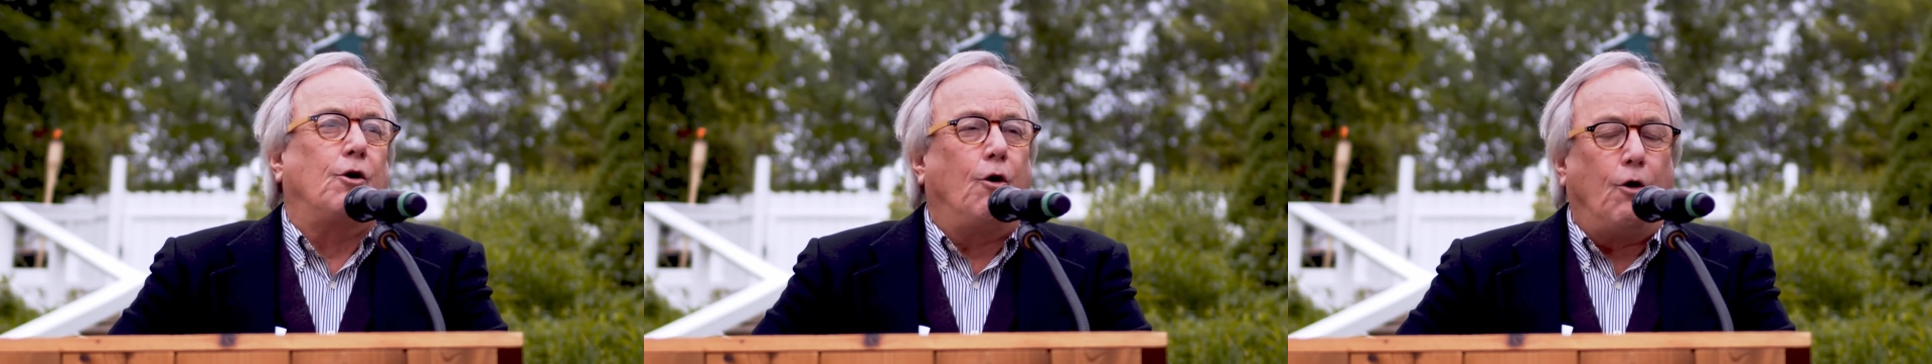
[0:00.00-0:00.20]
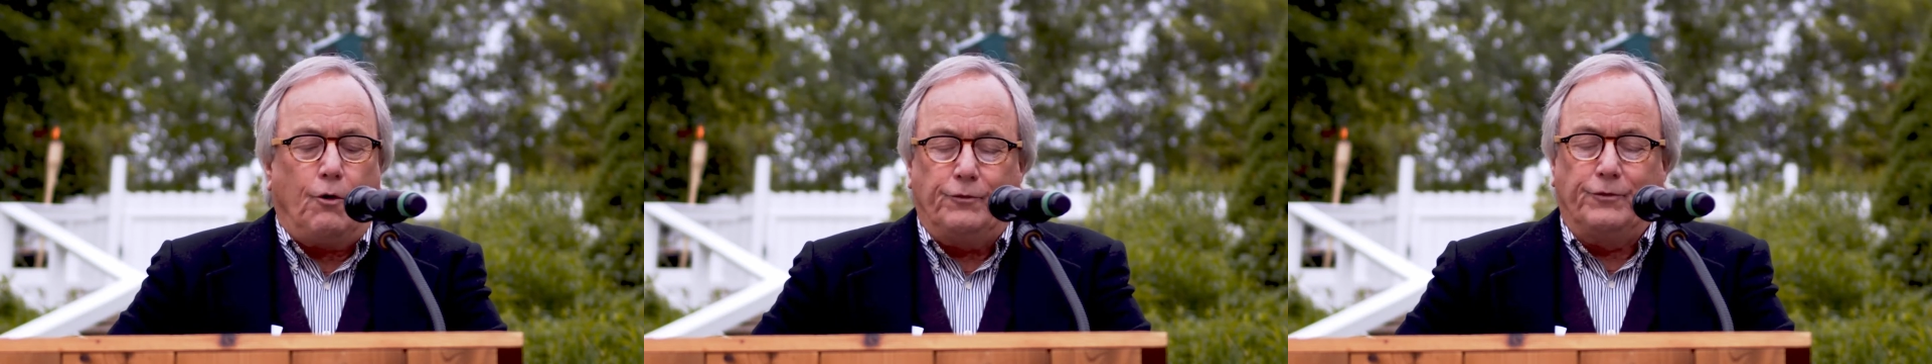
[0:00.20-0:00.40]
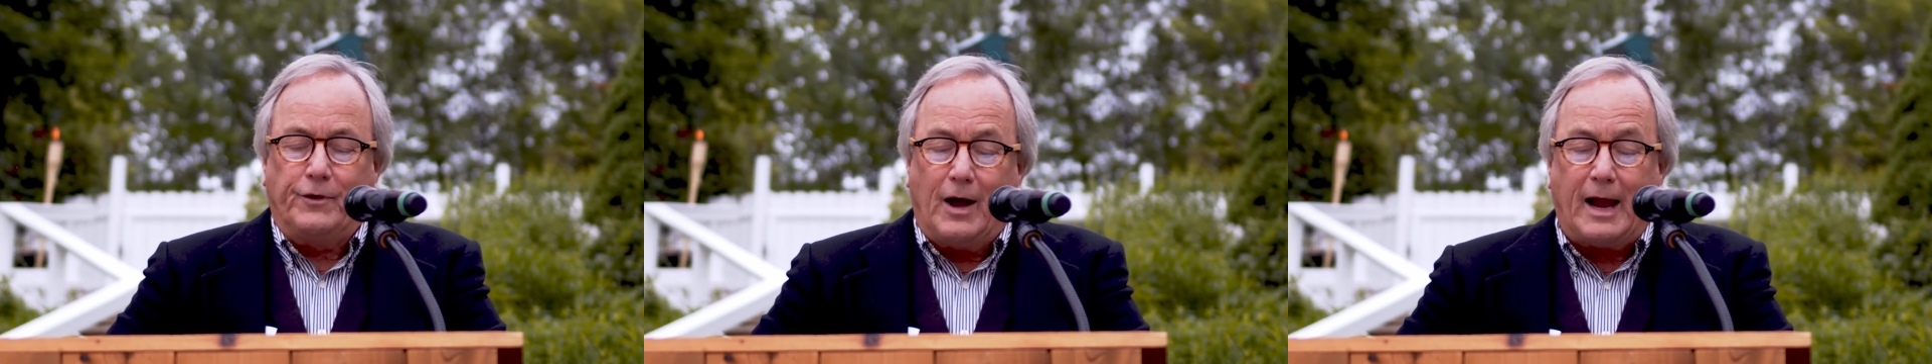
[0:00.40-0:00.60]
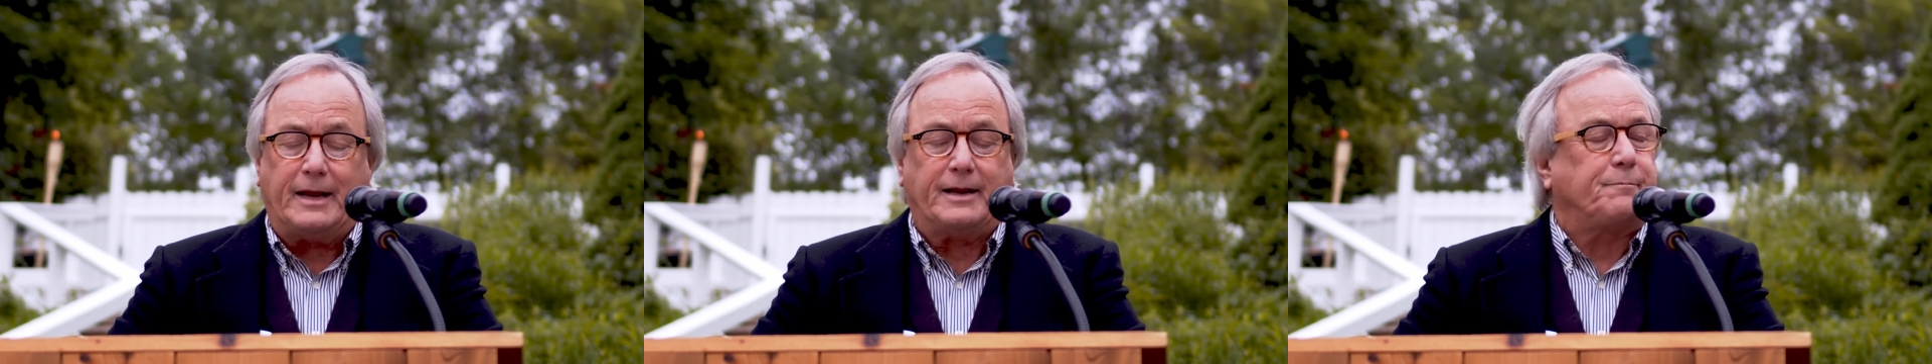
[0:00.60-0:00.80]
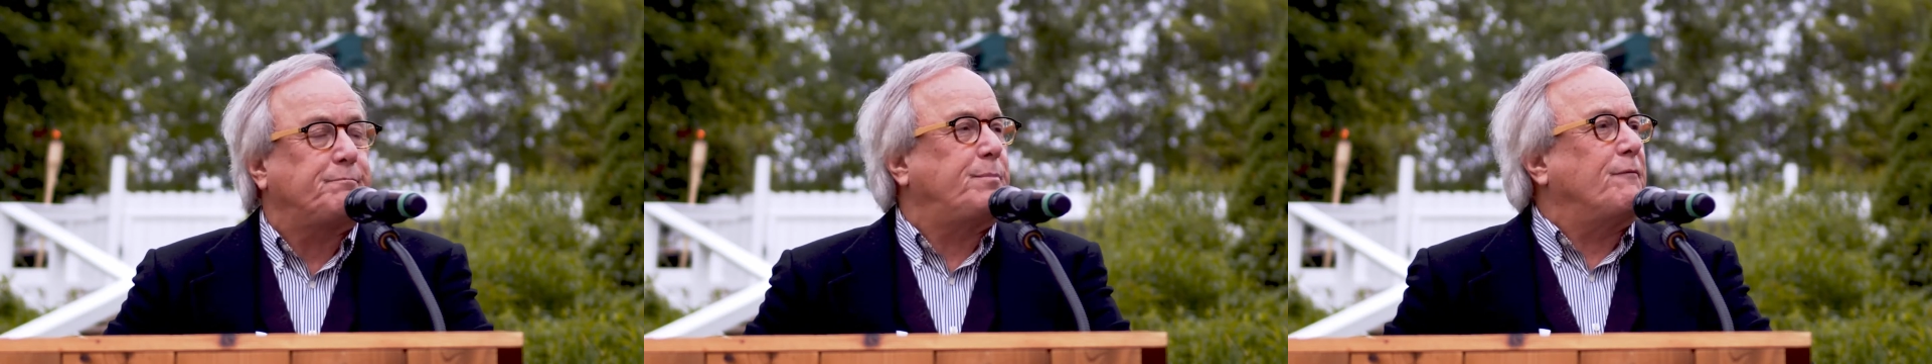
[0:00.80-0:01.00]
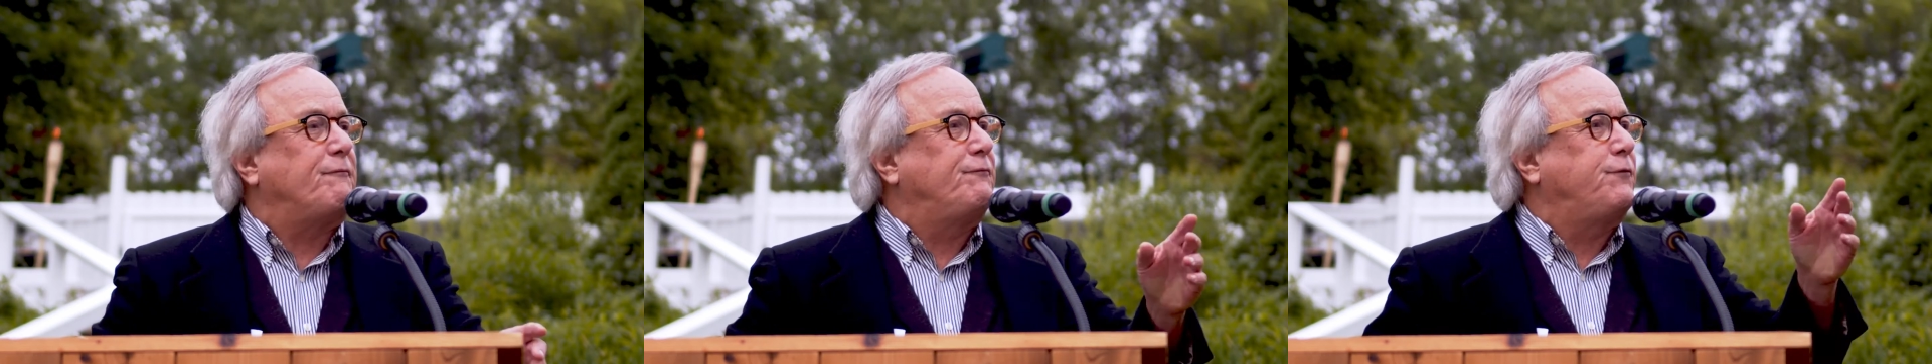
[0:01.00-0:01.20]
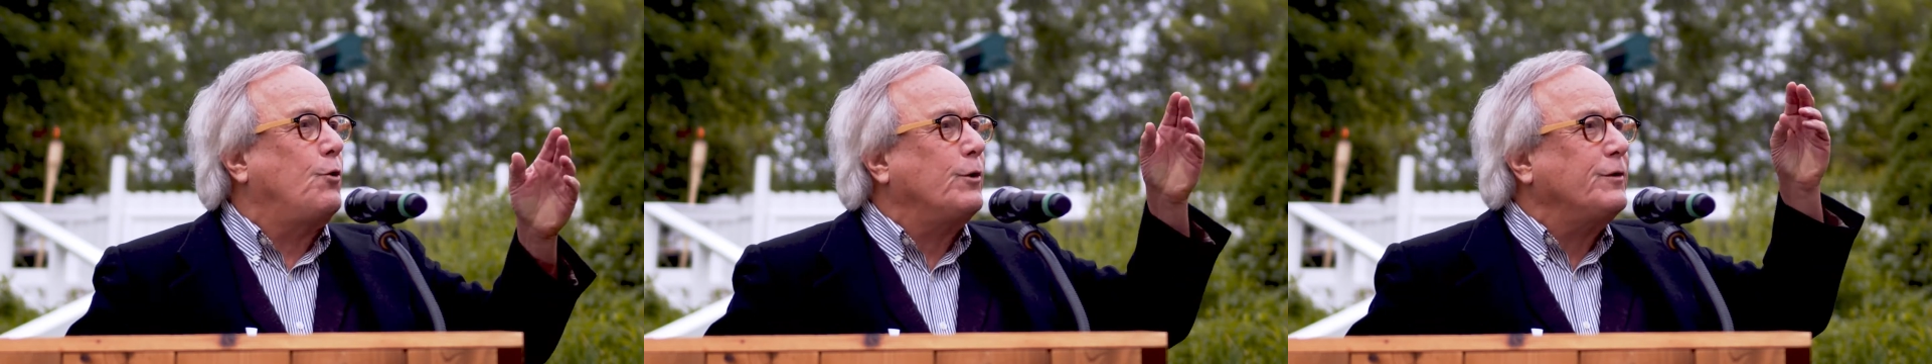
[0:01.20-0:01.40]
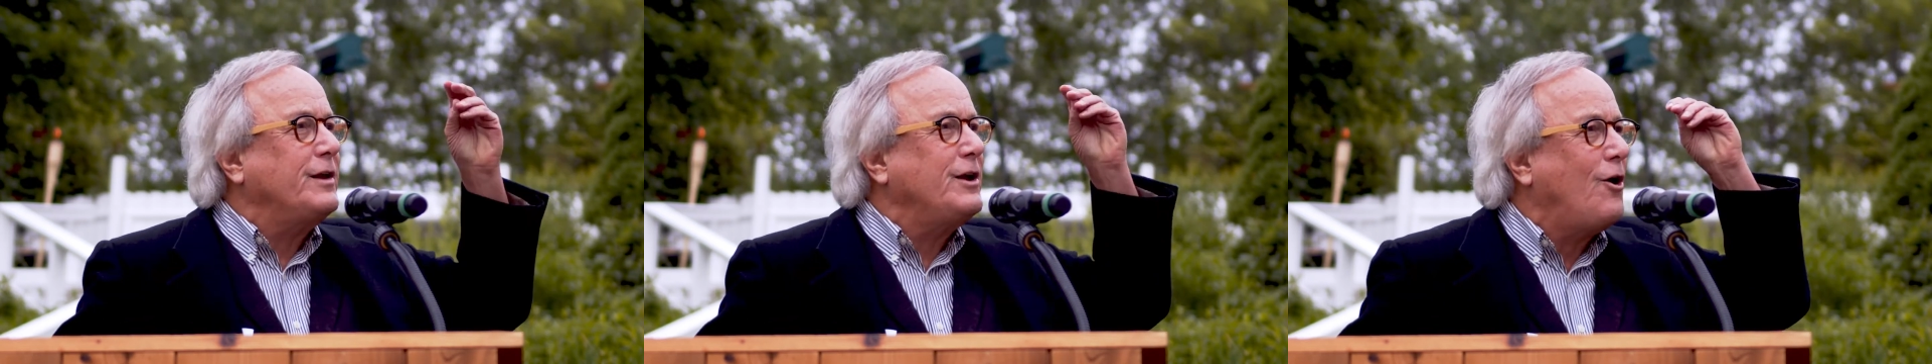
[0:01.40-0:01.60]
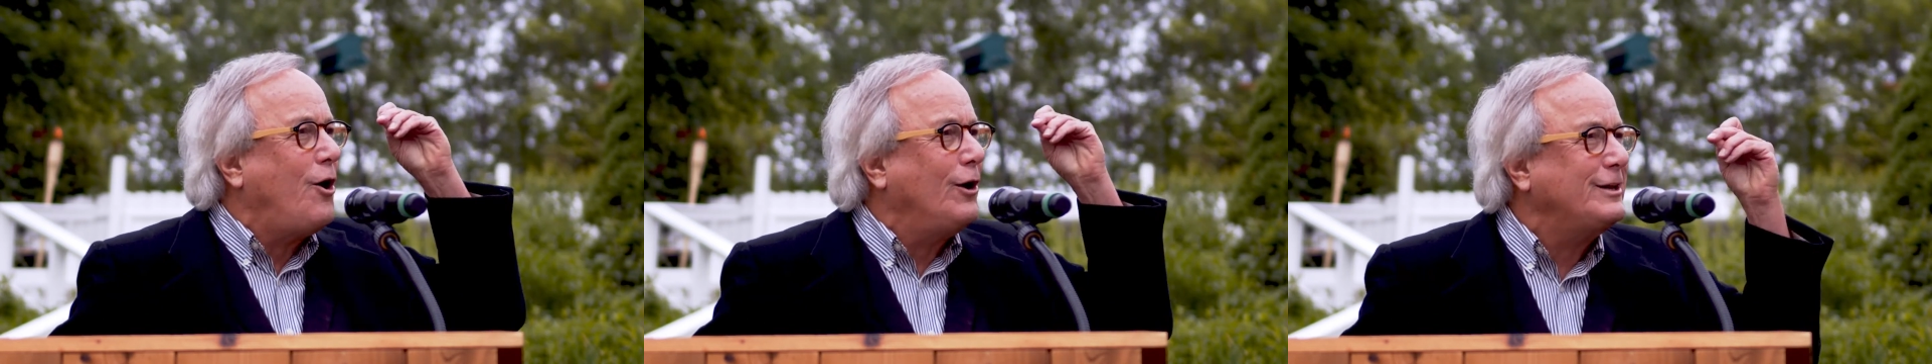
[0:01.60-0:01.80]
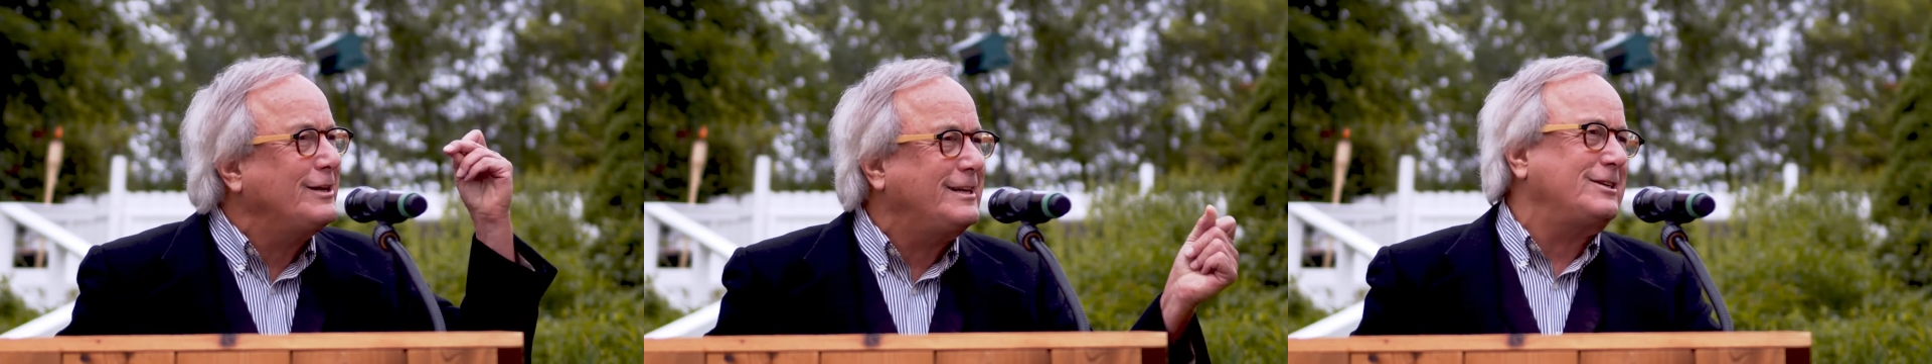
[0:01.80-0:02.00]
all night before the
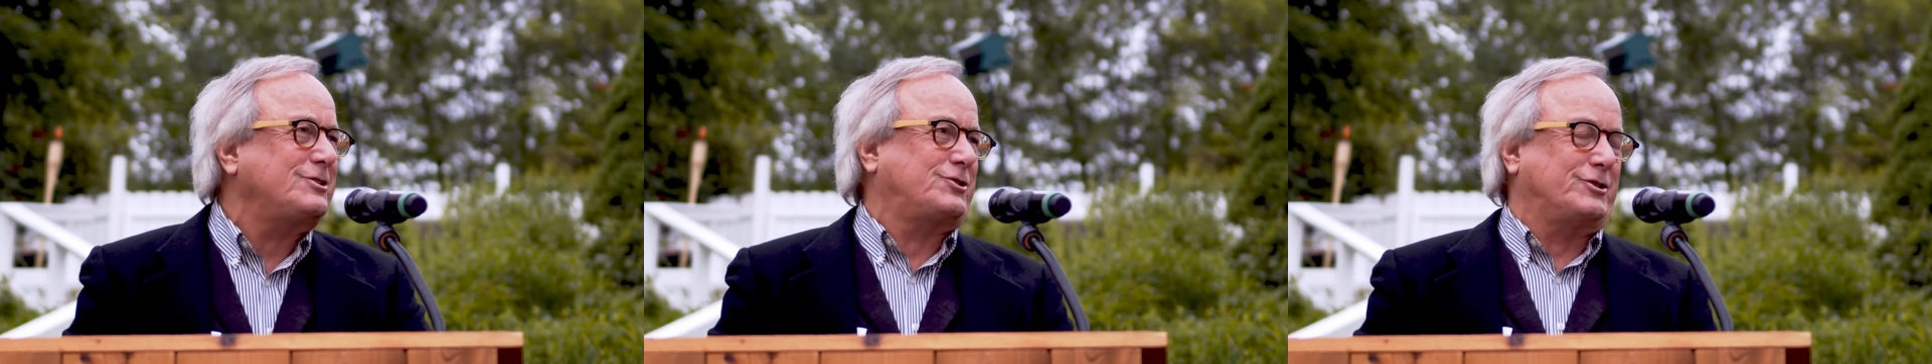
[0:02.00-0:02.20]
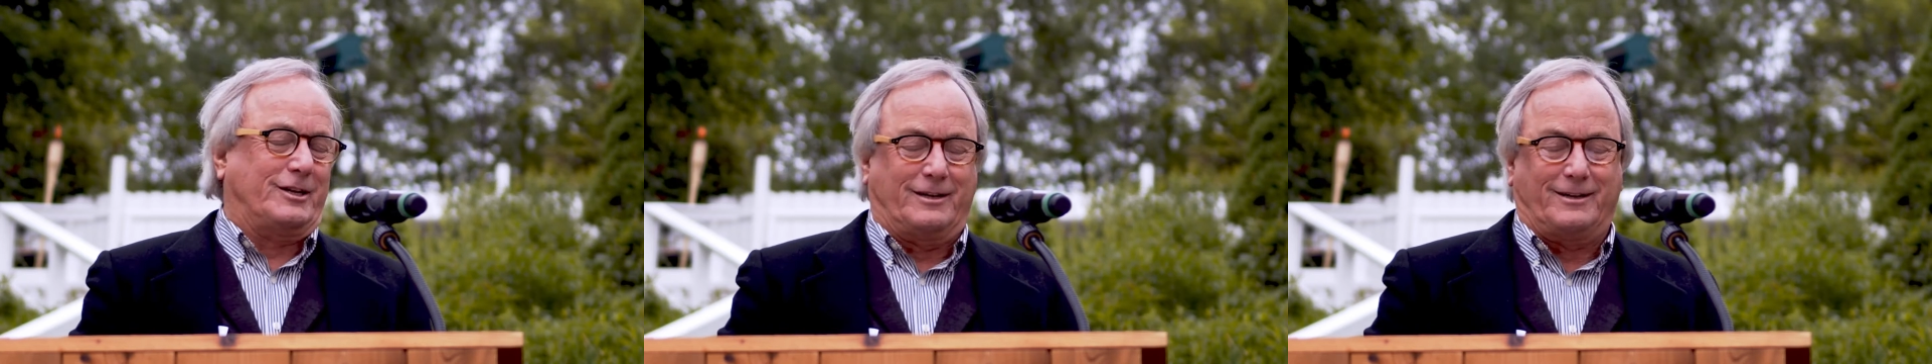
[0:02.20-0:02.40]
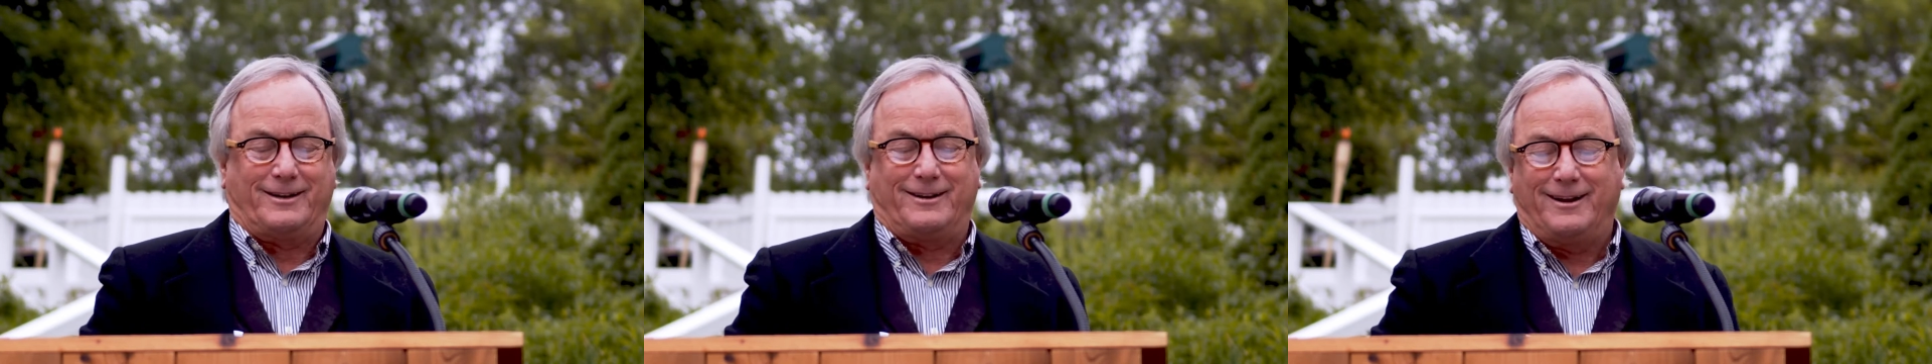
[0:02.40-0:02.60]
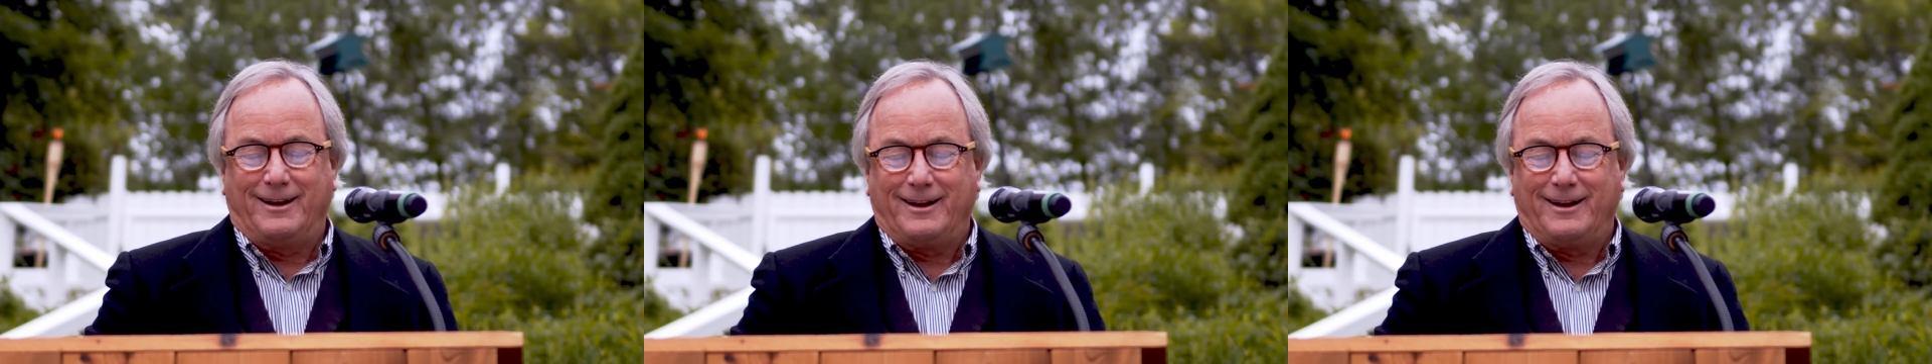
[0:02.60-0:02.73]
audition